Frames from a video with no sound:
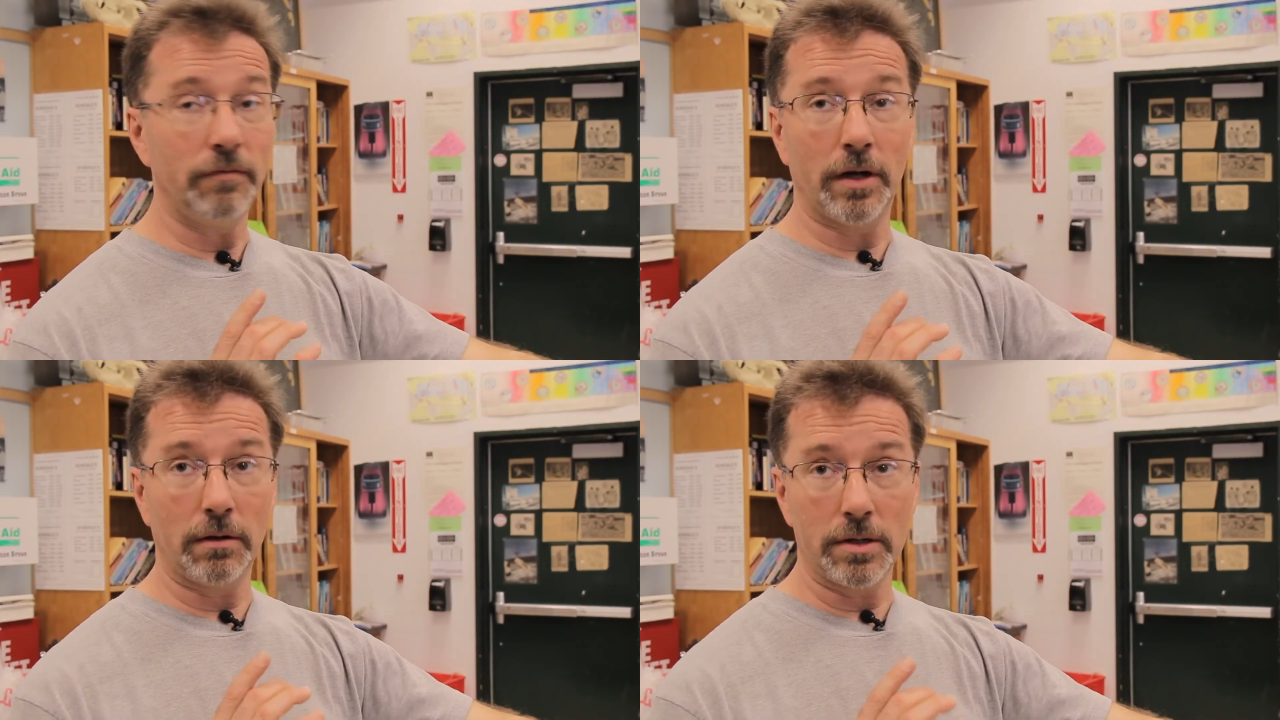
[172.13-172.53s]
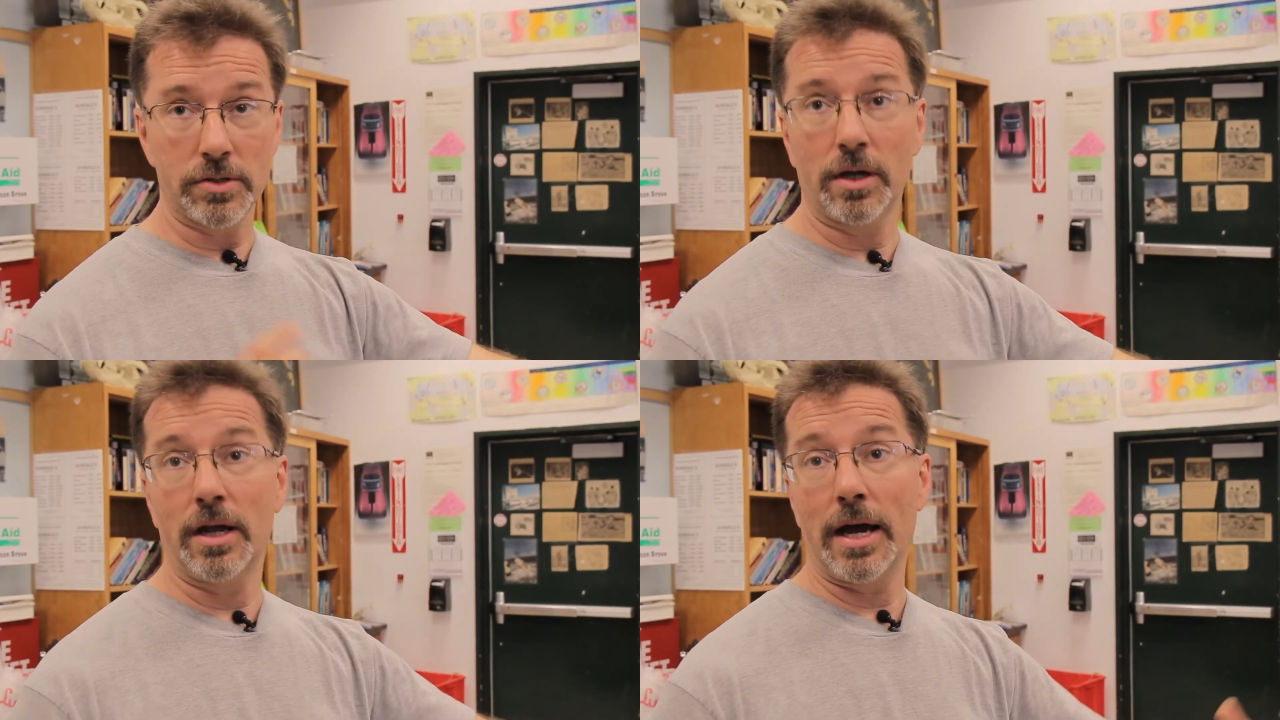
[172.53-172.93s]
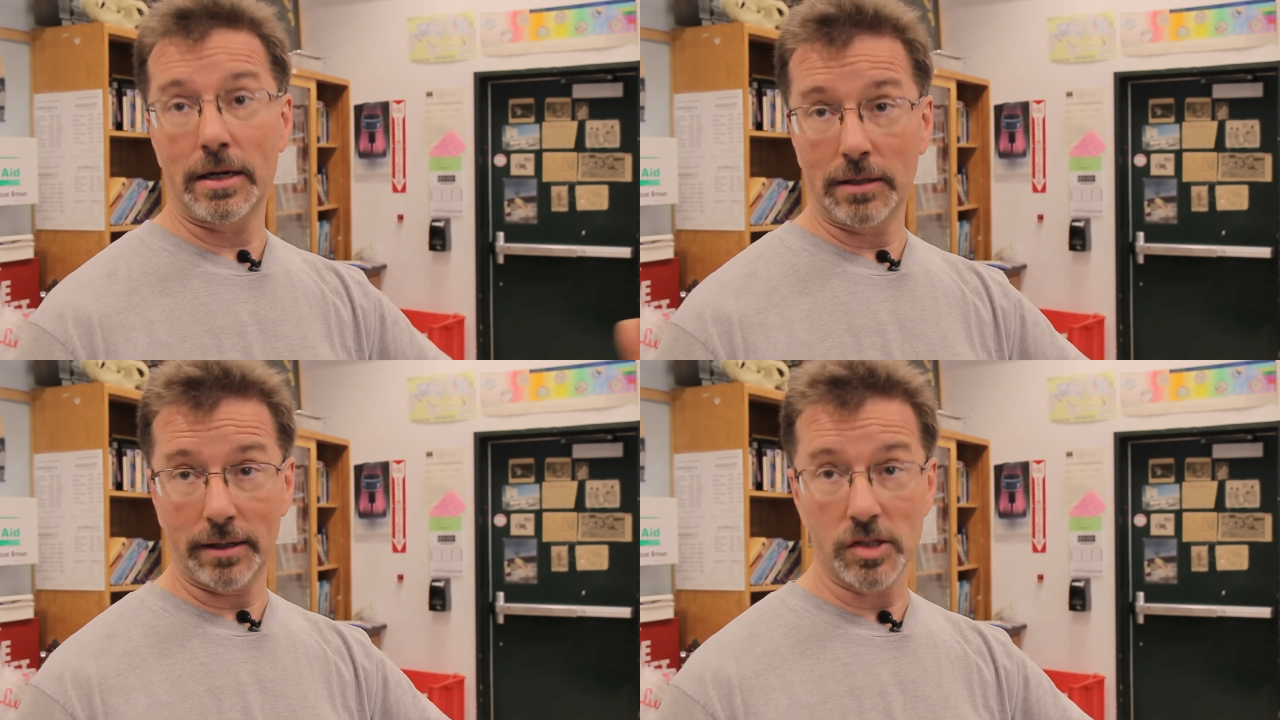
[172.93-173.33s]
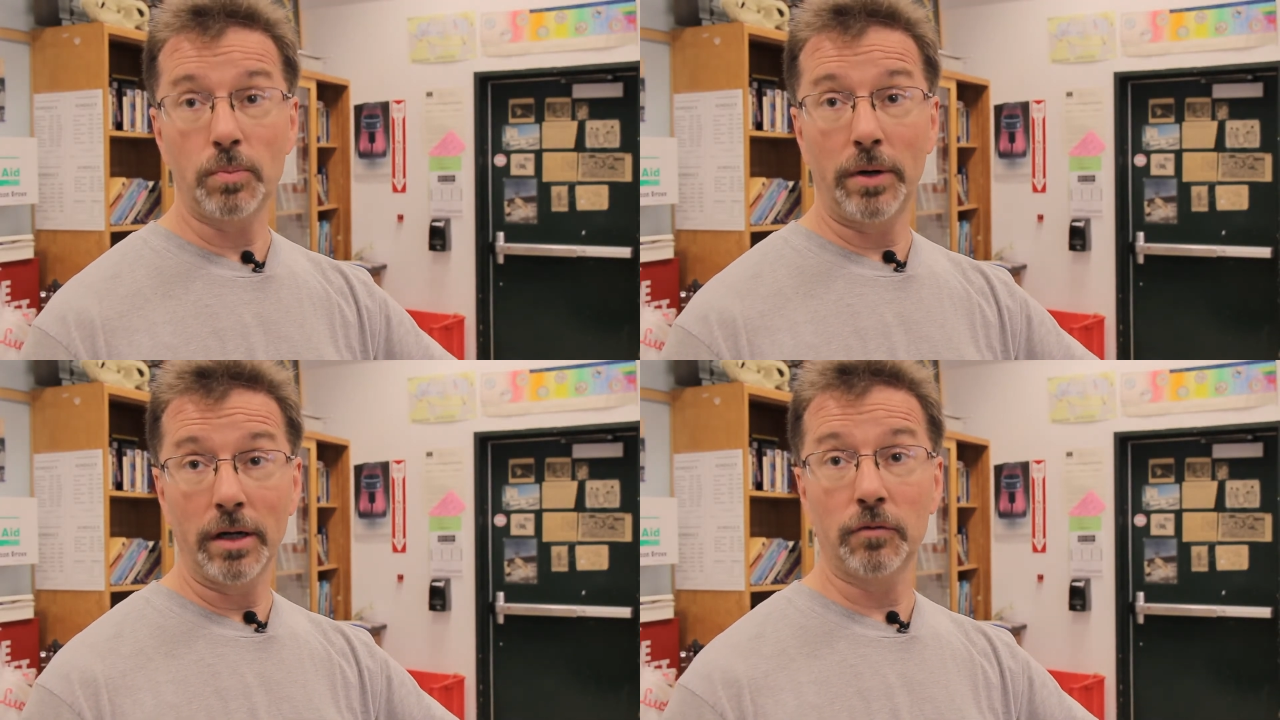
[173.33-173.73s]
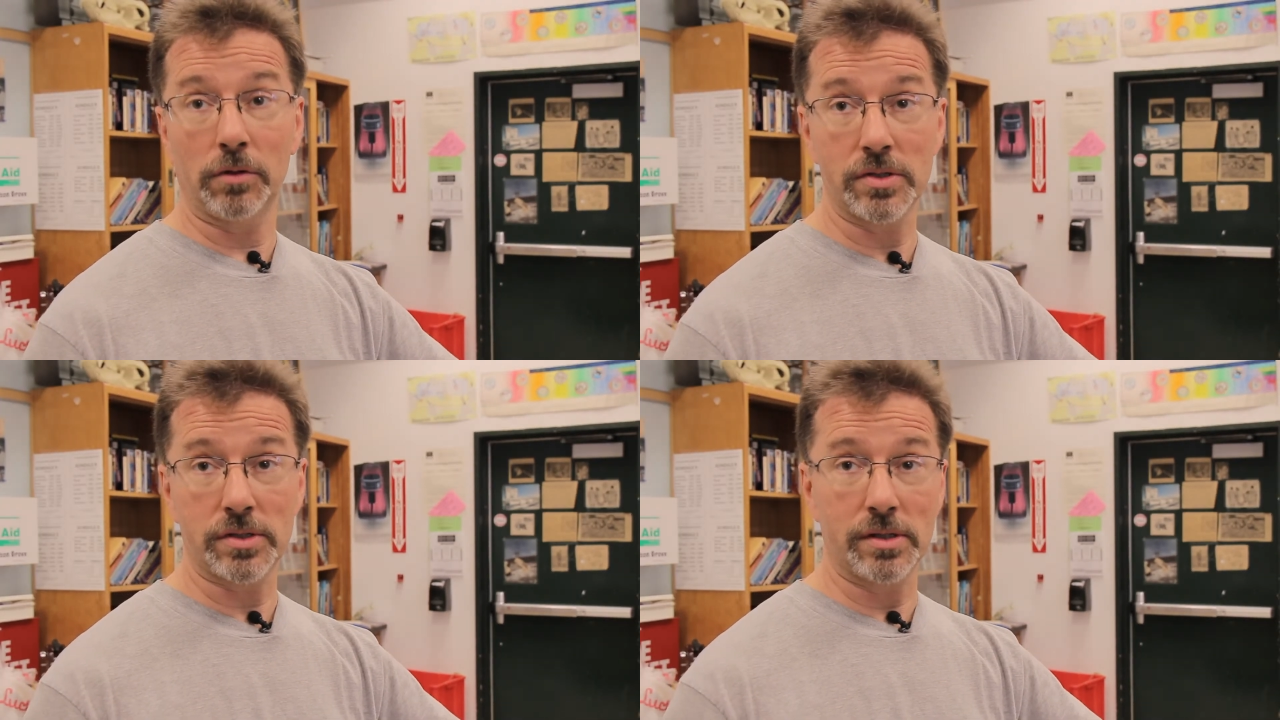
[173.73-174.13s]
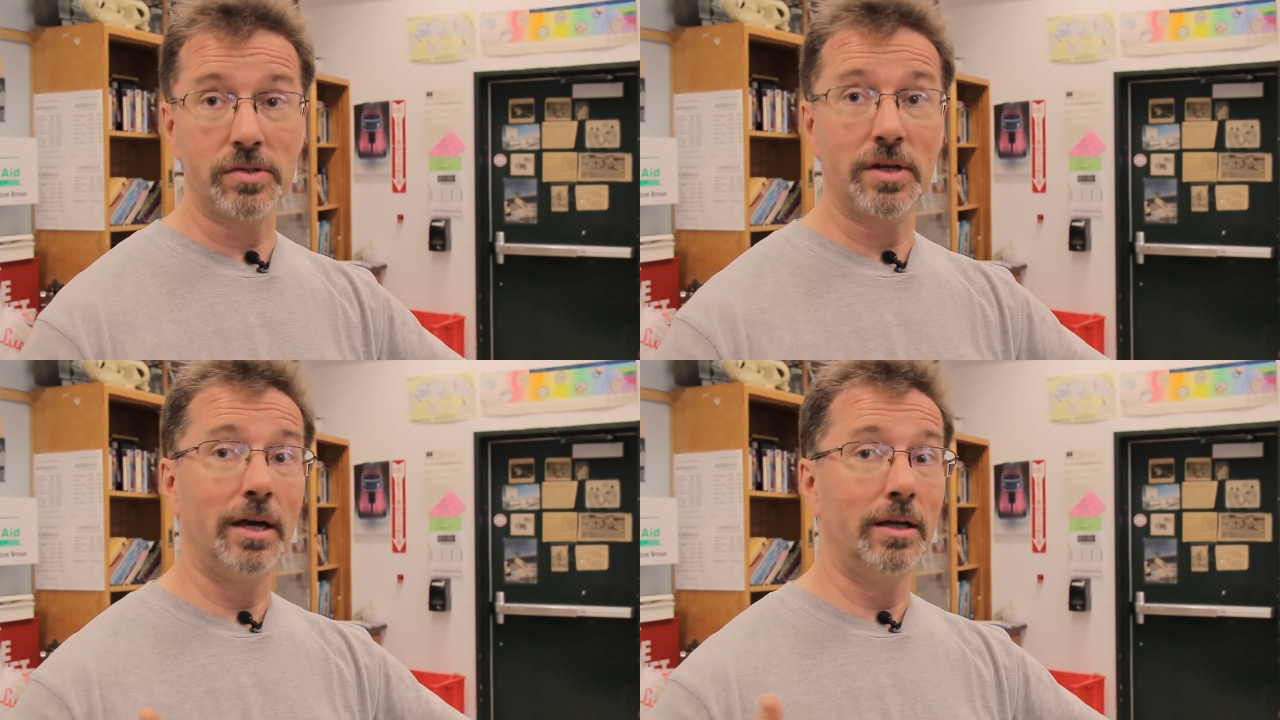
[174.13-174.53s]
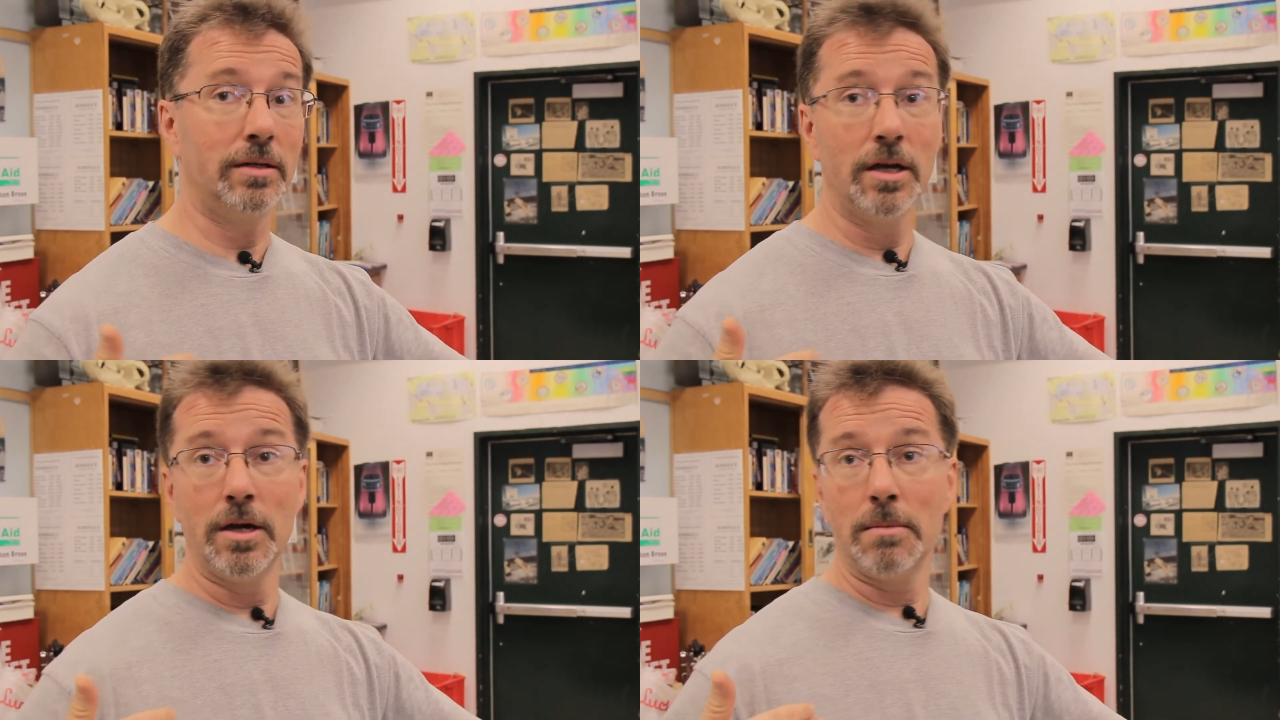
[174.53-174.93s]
of air is going to act like a spring, for instance, and